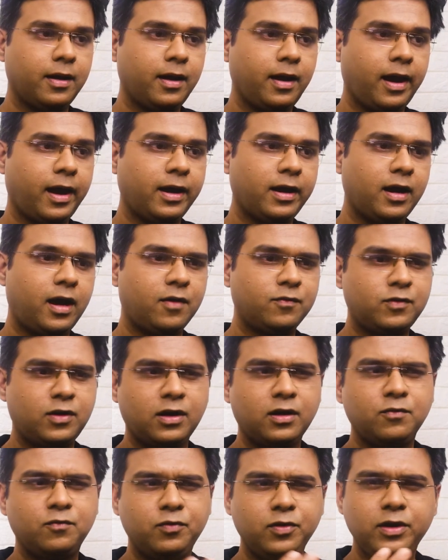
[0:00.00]
And after
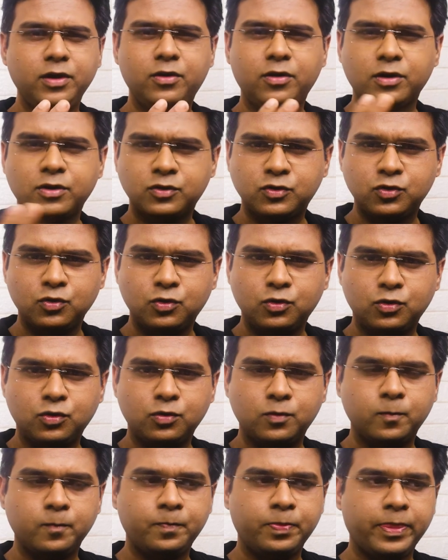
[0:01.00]
a week or
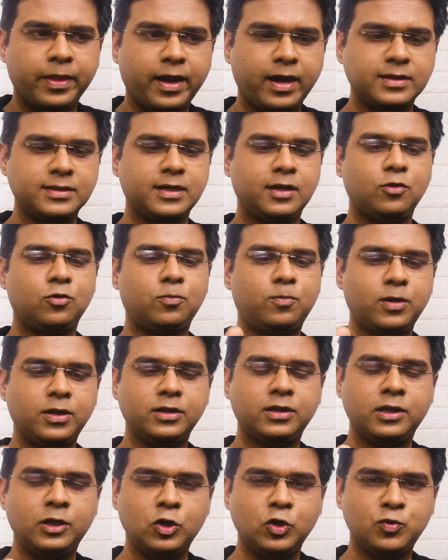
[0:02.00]
so, as I
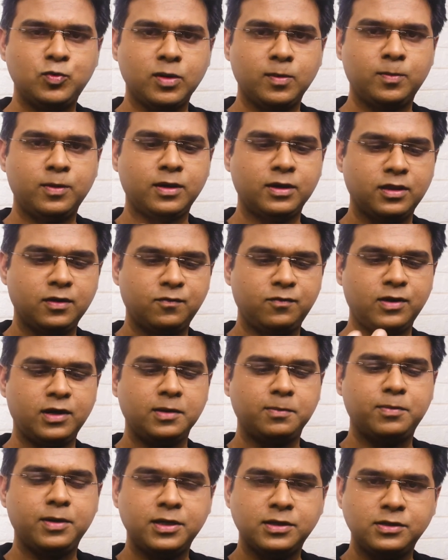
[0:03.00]
opened the newspaper, the
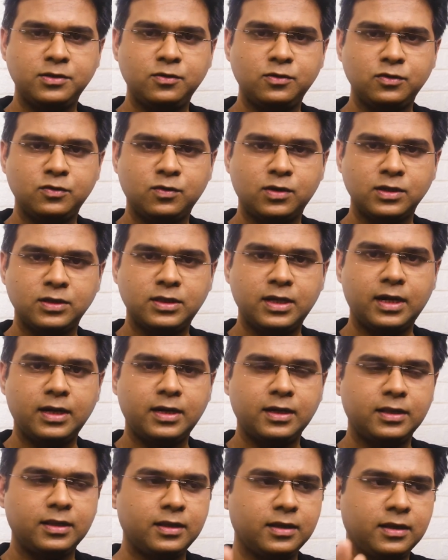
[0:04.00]
front page news was that